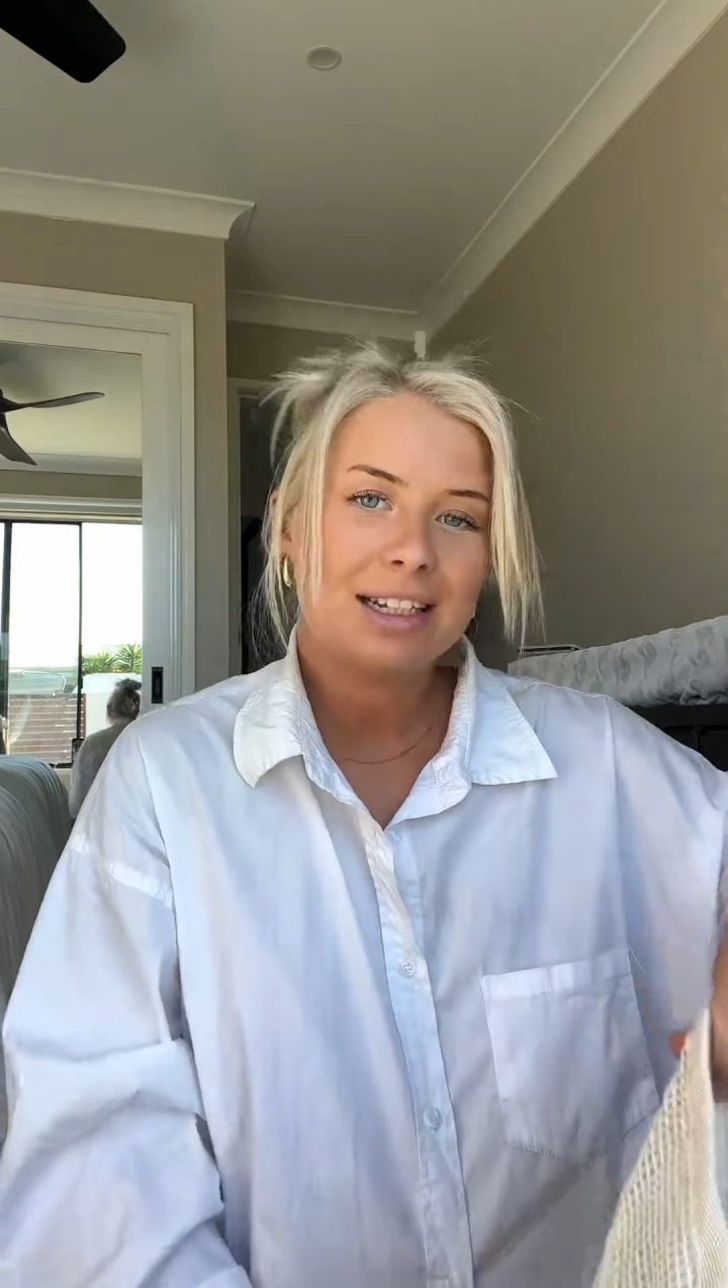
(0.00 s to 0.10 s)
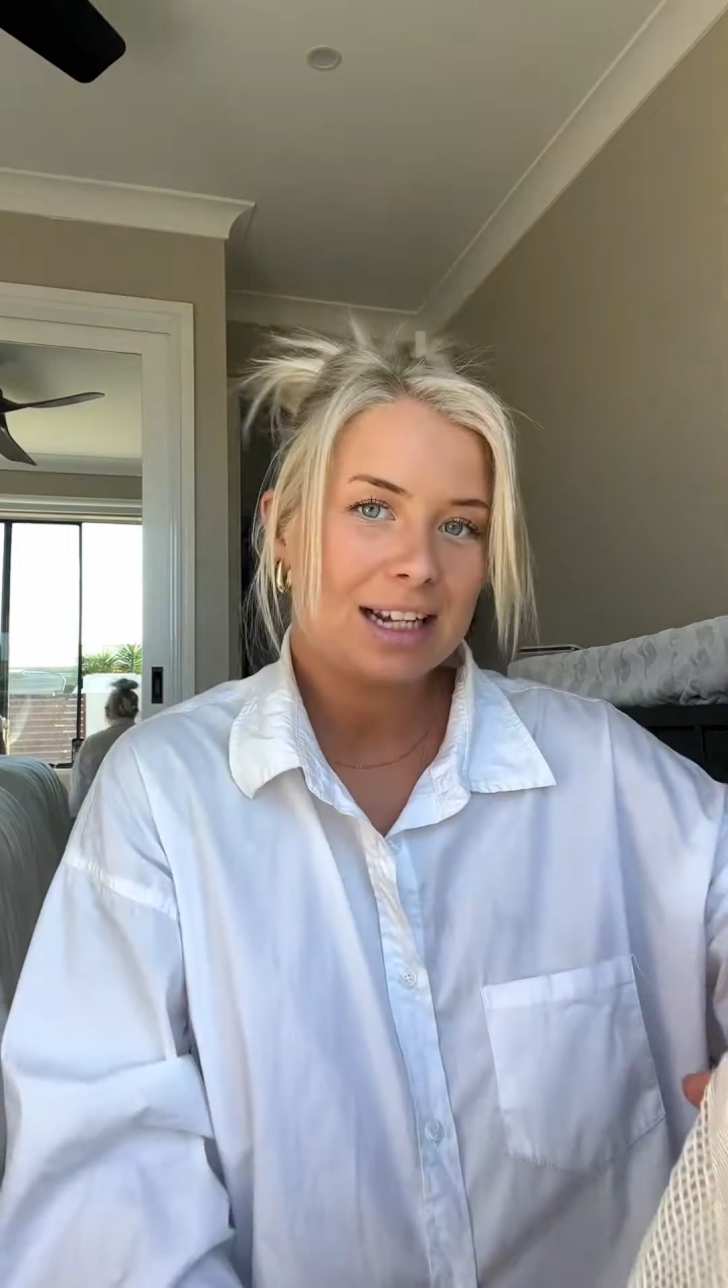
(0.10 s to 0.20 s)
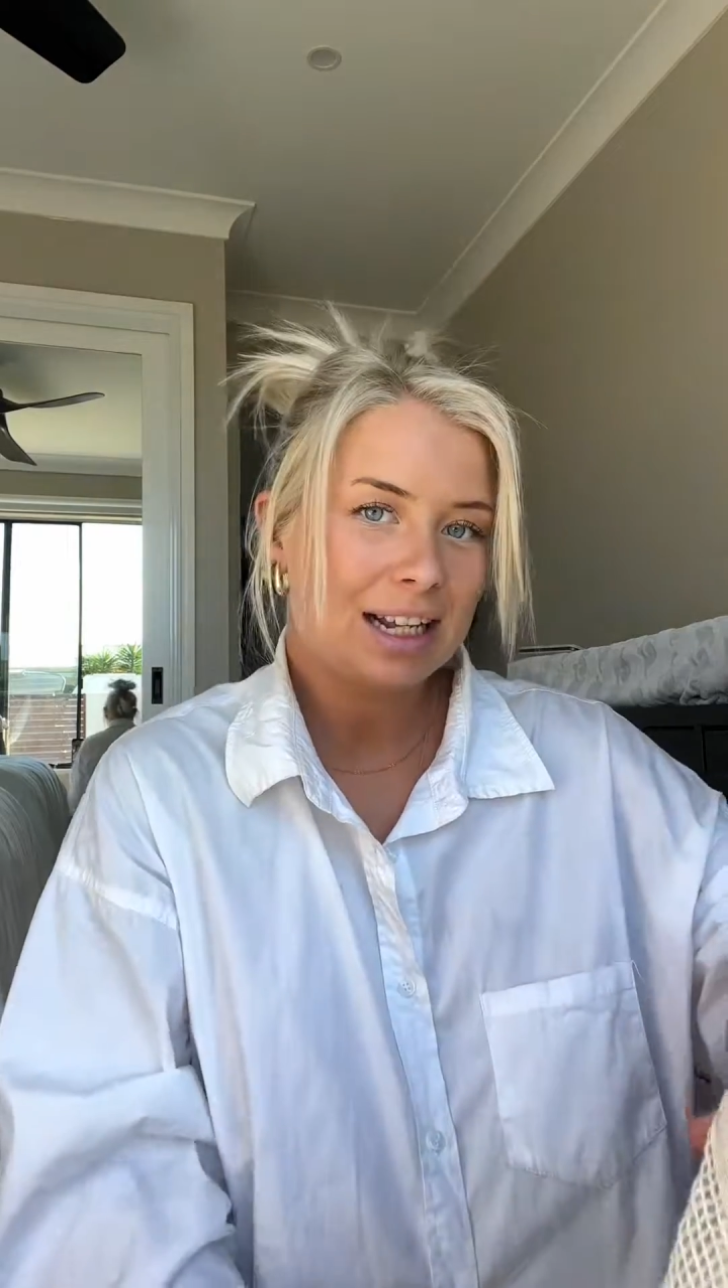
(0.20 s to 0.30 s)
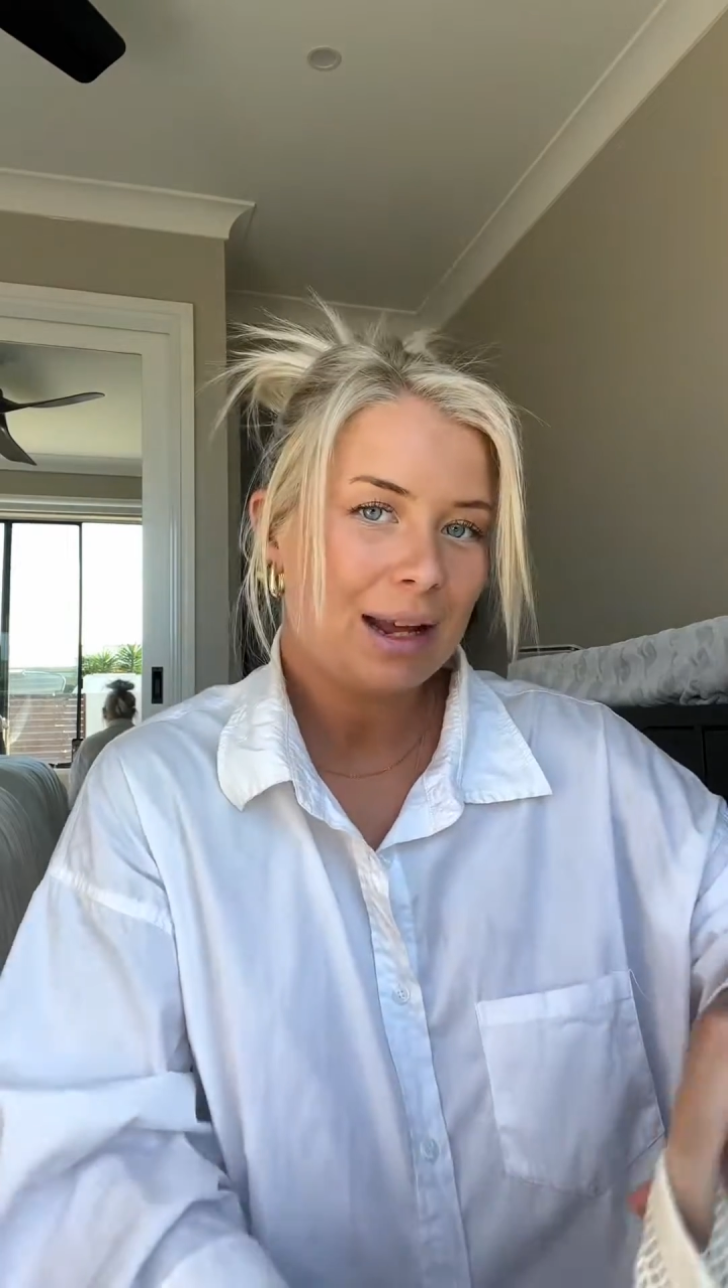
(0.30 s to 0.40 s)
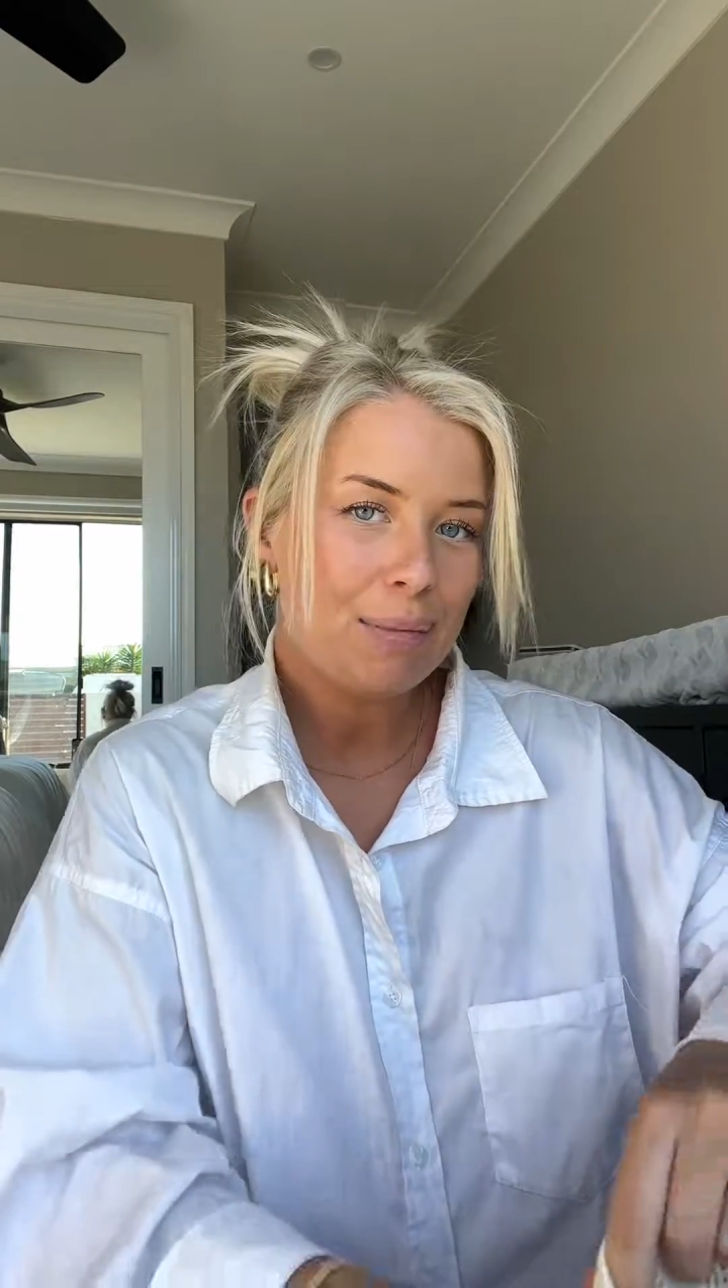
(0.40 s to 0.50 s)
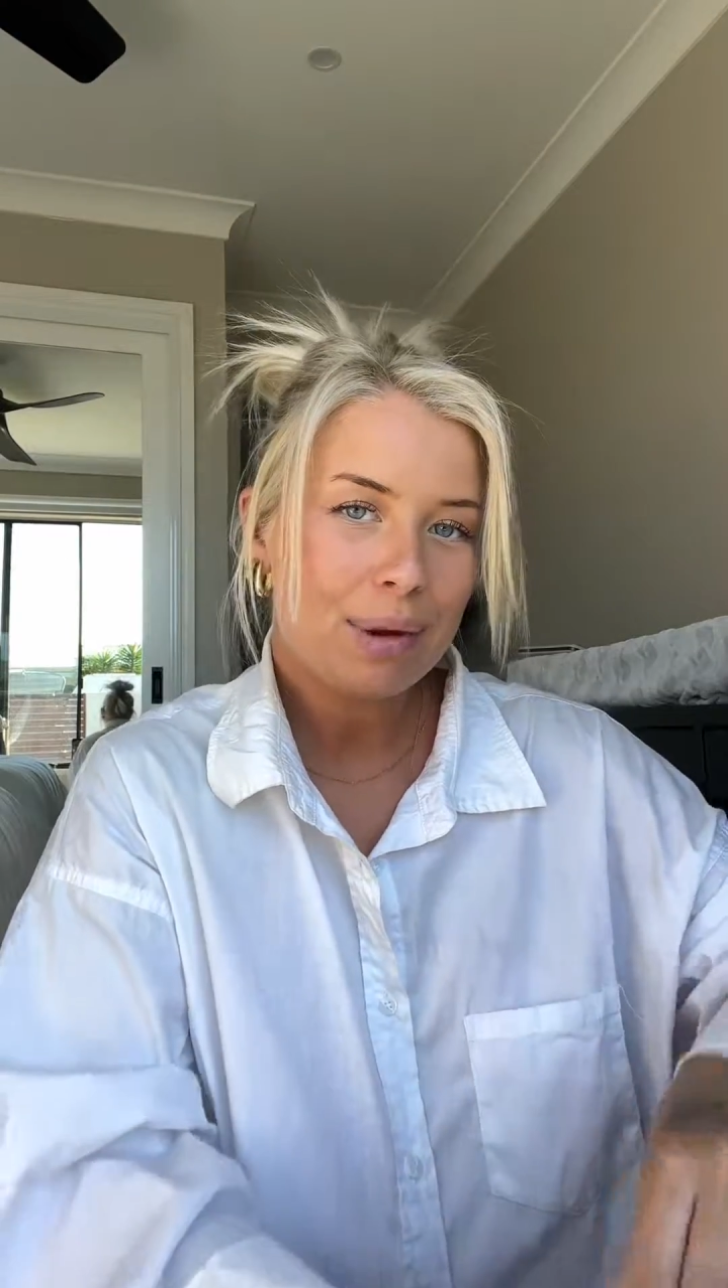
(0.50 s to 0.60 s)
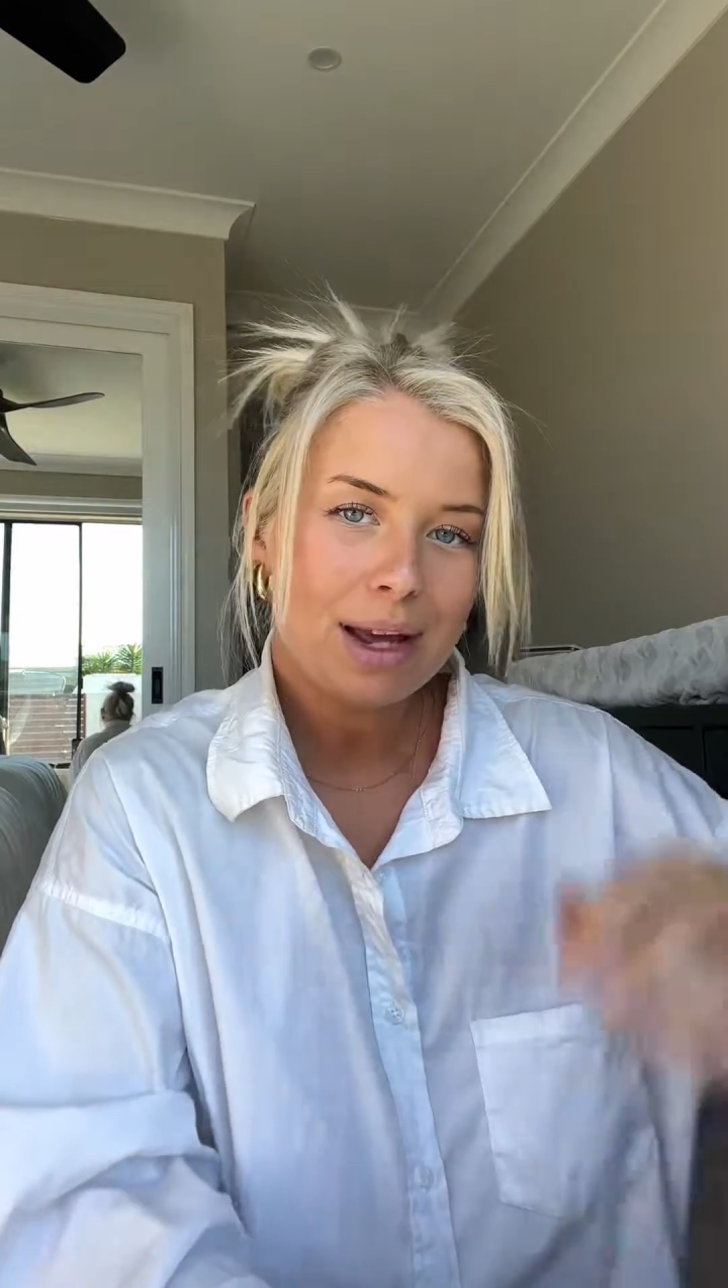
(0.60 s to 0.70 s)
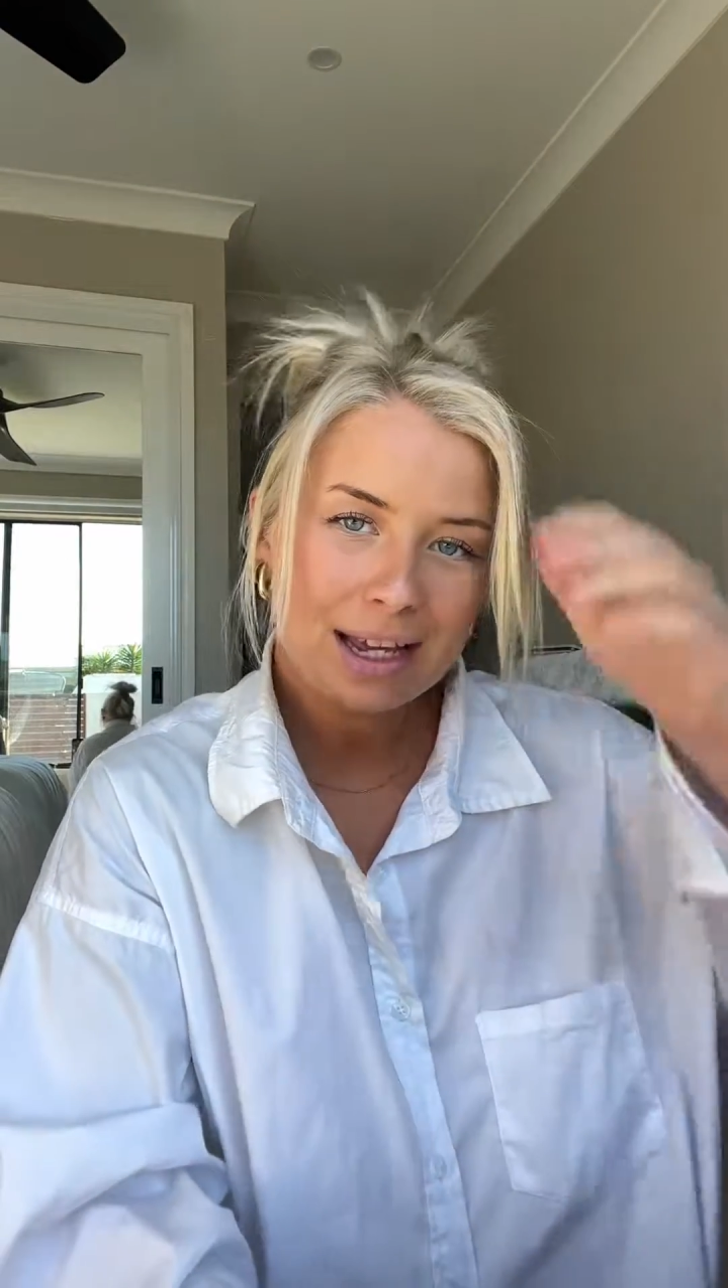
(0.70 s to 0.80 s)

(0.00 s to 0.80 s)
clip